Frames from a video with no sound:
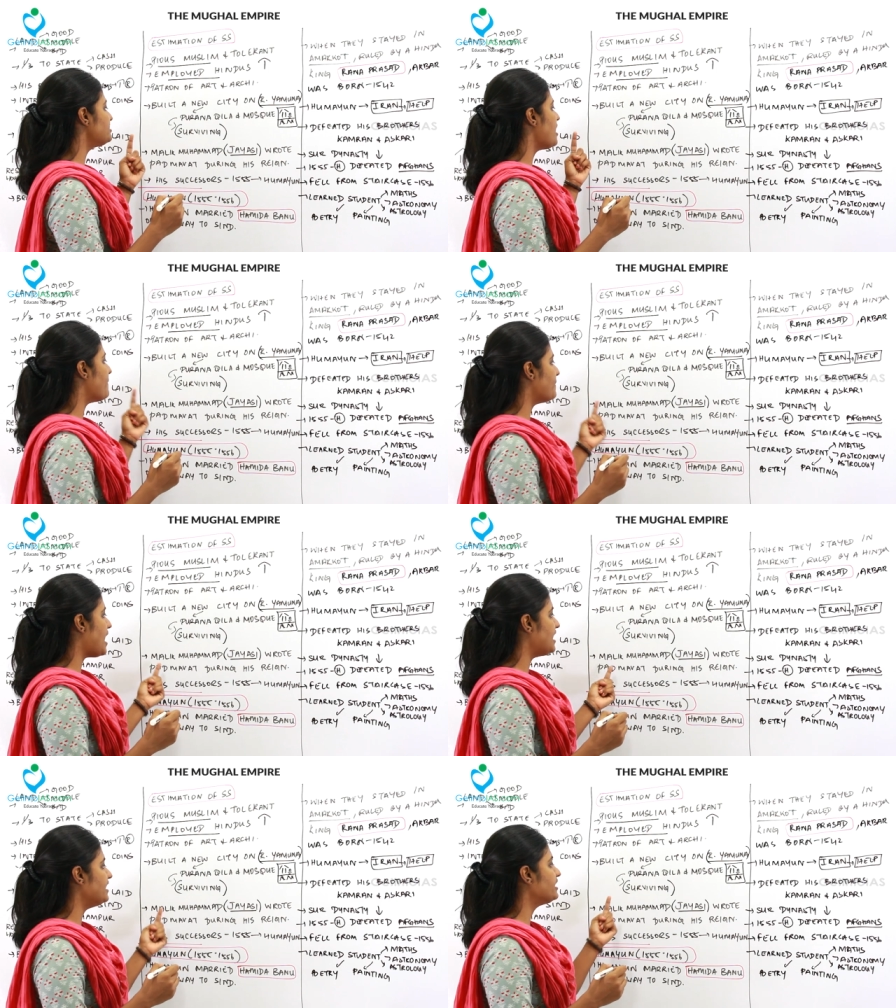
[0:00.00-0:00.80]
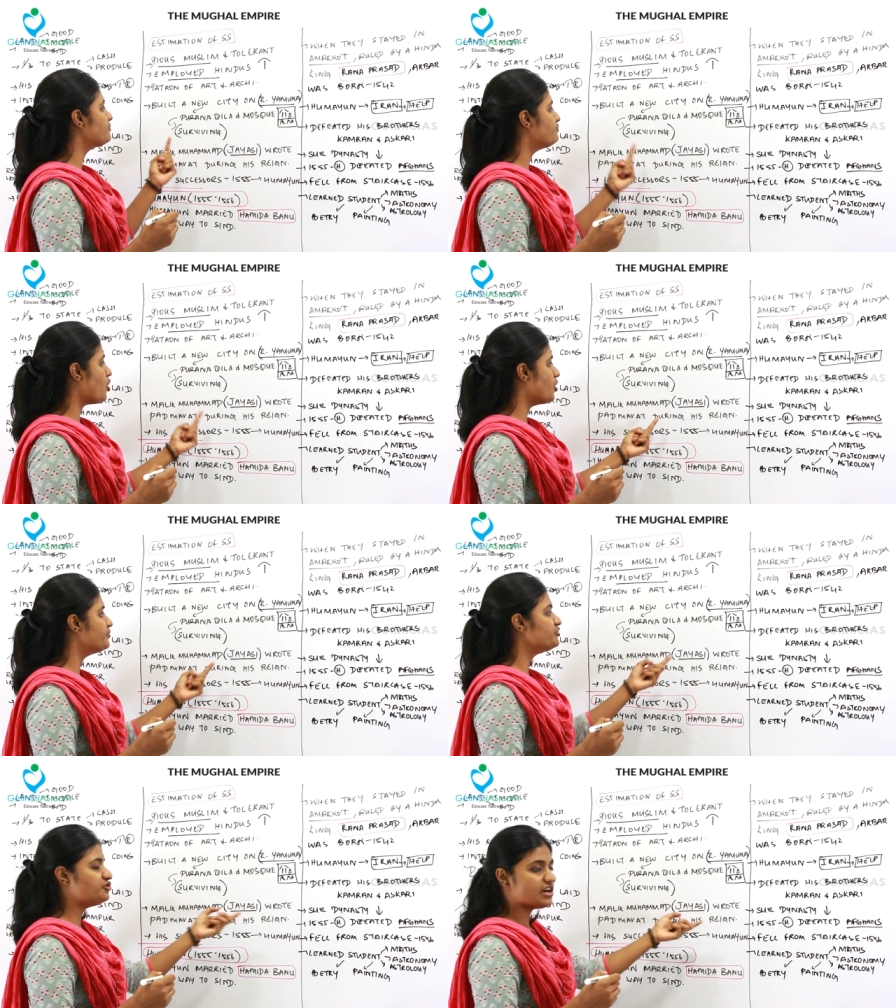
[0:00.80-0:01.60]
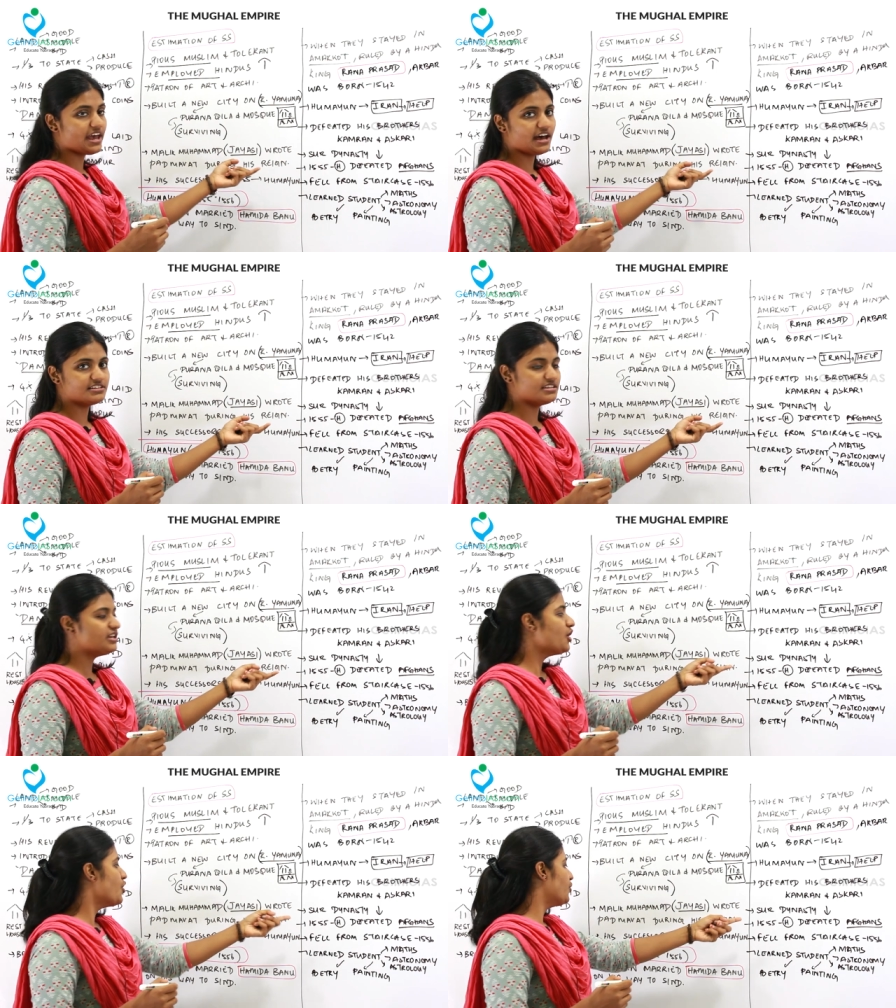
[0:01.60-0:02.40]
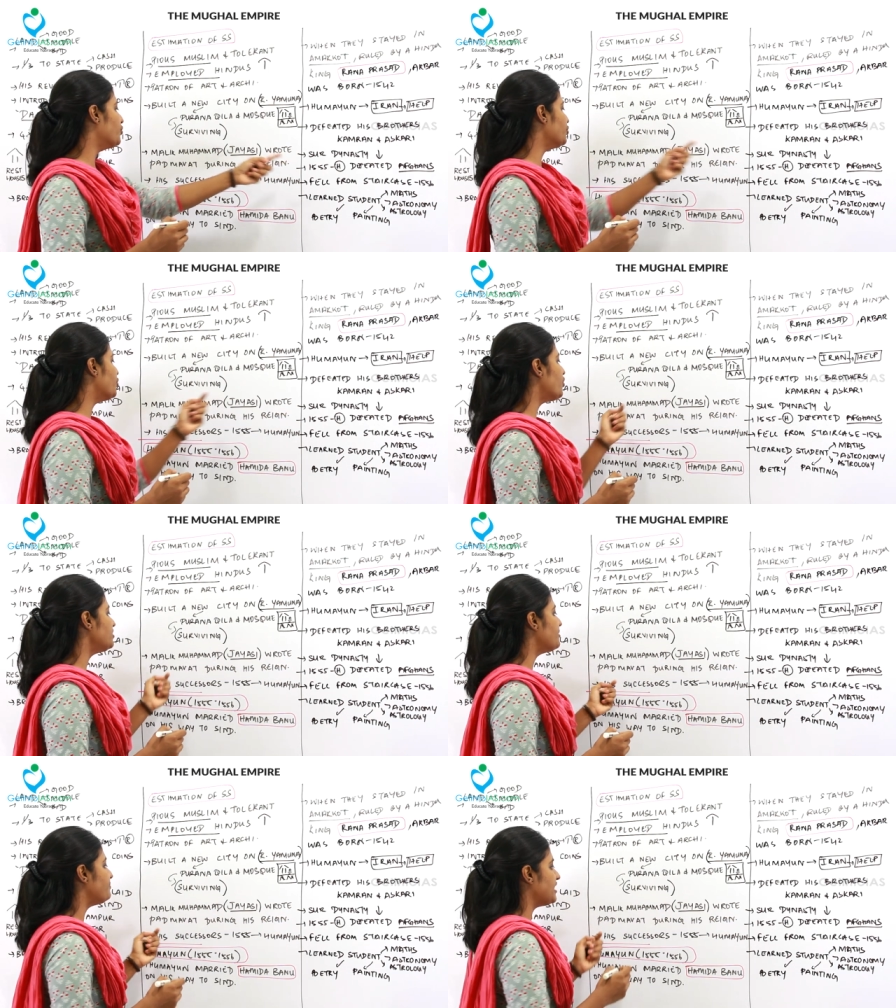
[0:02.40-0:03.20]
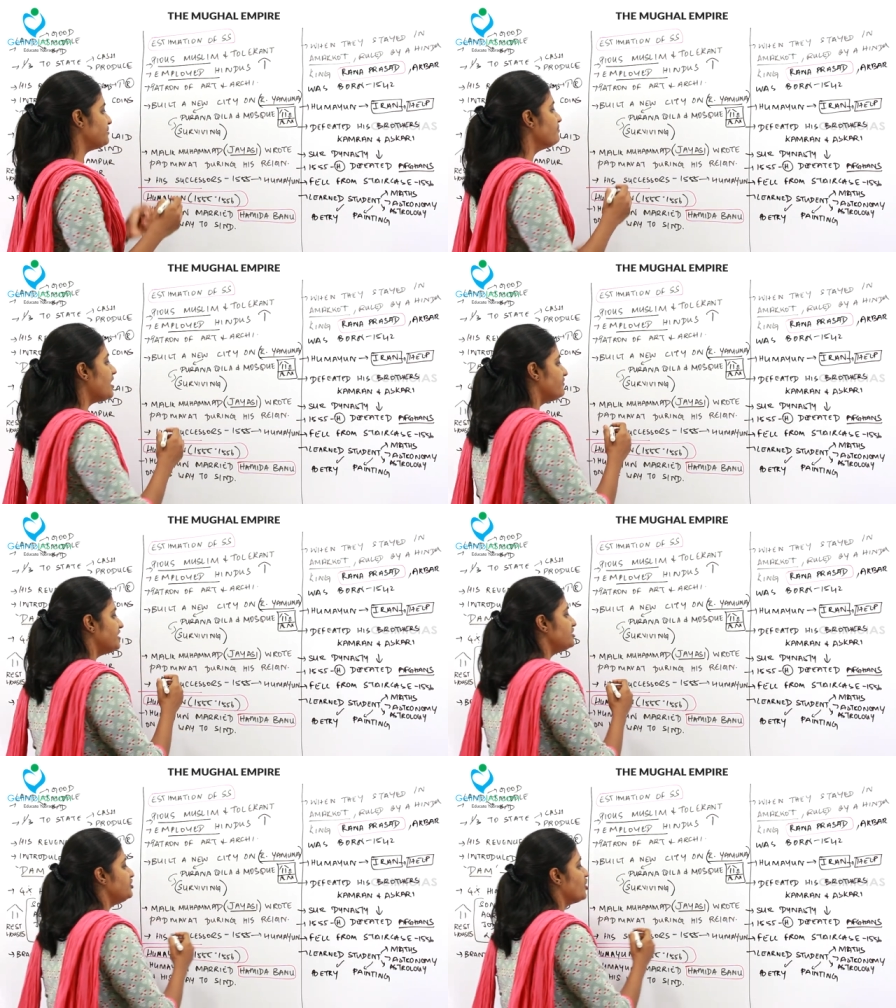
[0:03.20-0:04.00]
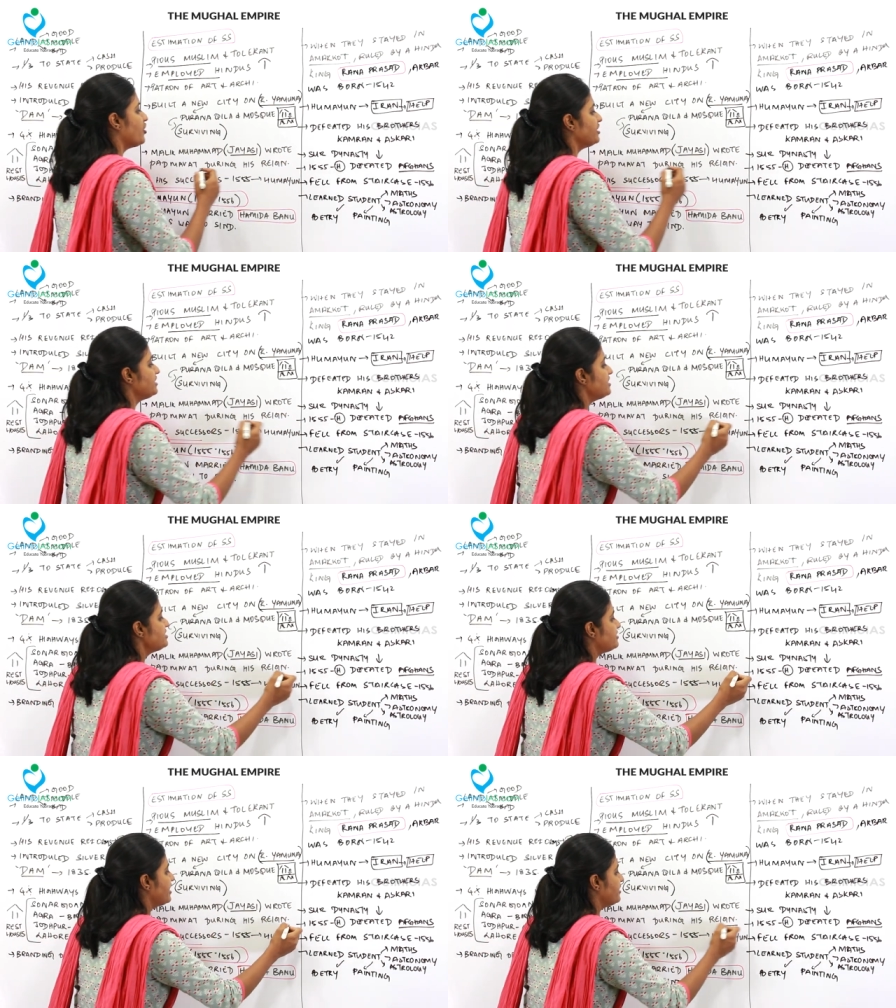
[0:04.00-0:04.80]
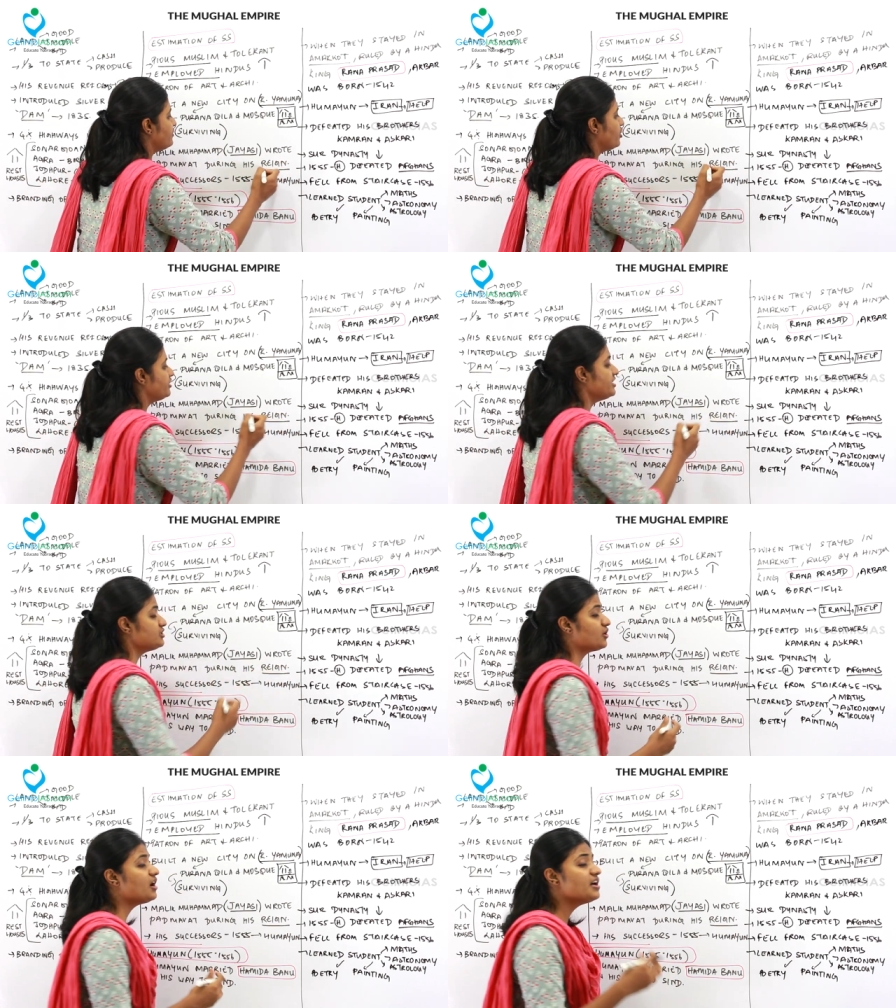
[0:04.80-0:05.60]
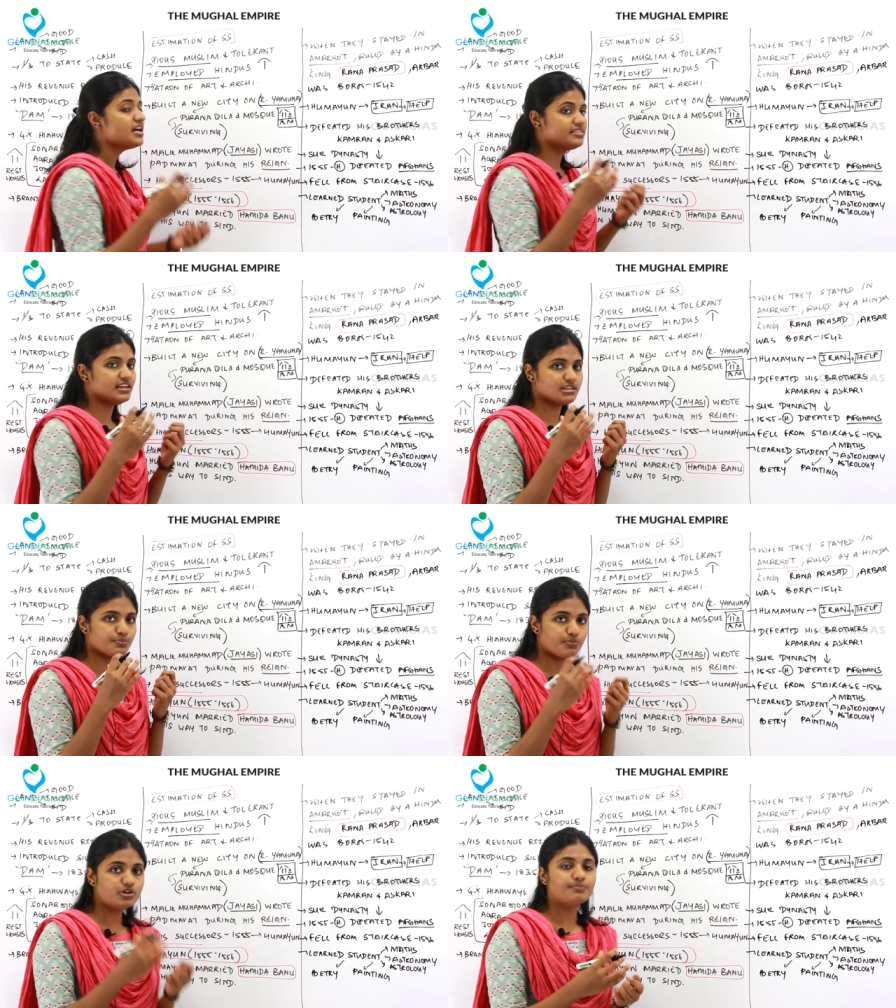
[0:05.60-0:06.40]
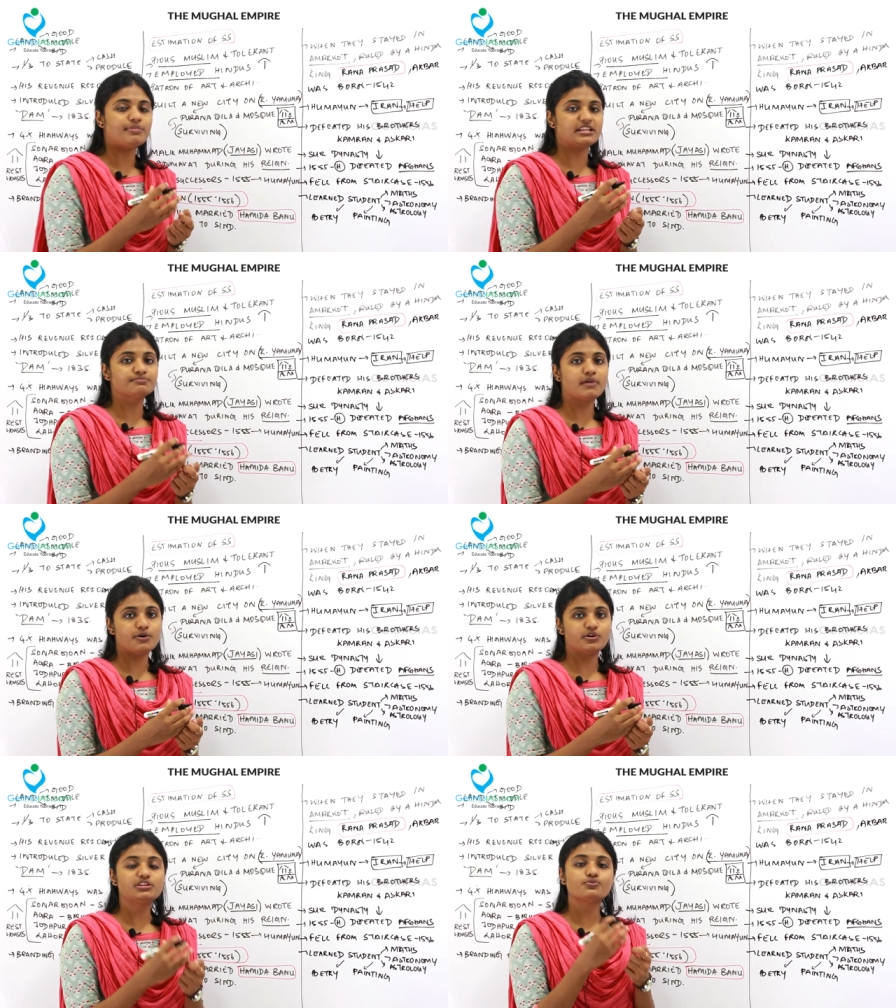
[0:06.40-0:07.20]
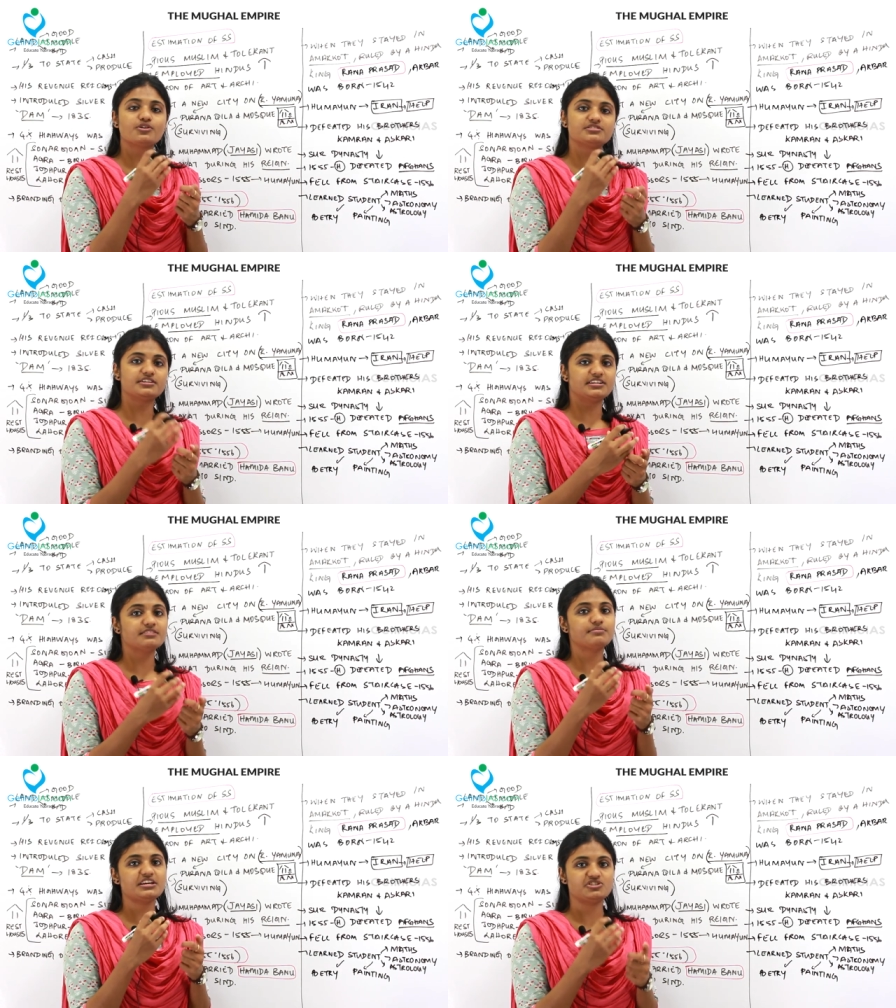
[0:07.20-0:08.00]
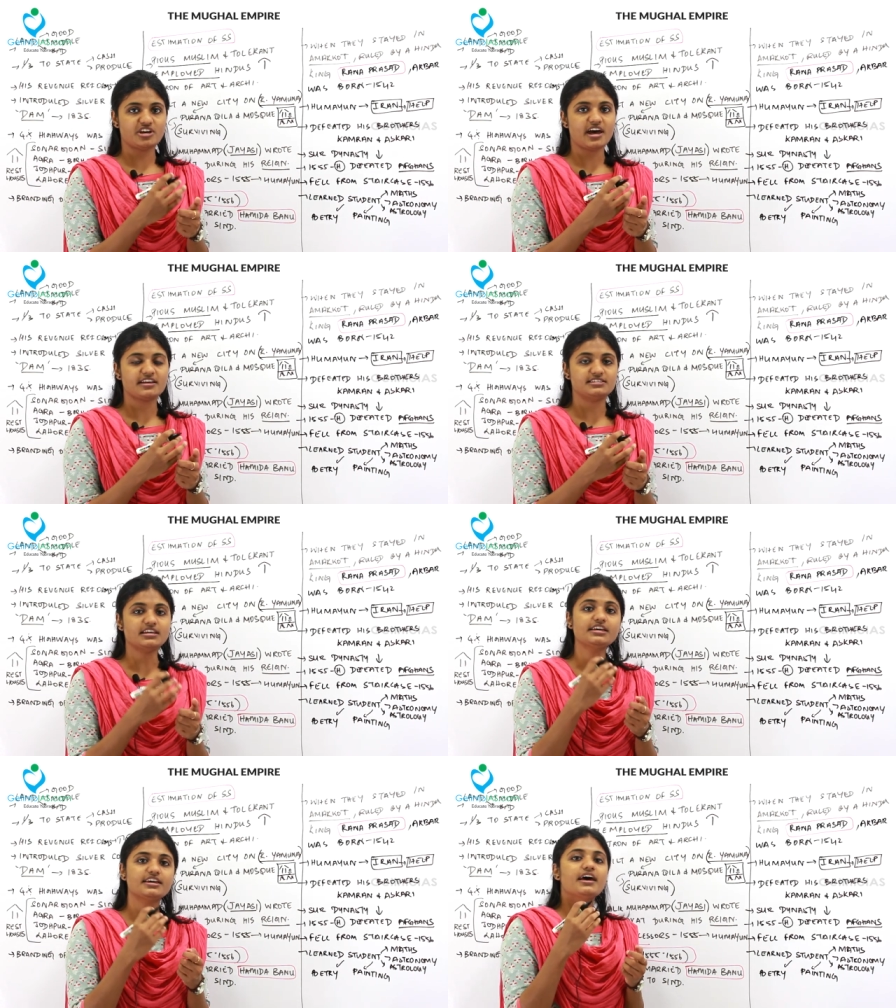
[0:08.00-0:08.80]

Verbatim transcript: is Malik Muhammad Jayasi, who wrote the Padmavat during his reign. We already saw that the book Padmavat was written by Jayasi.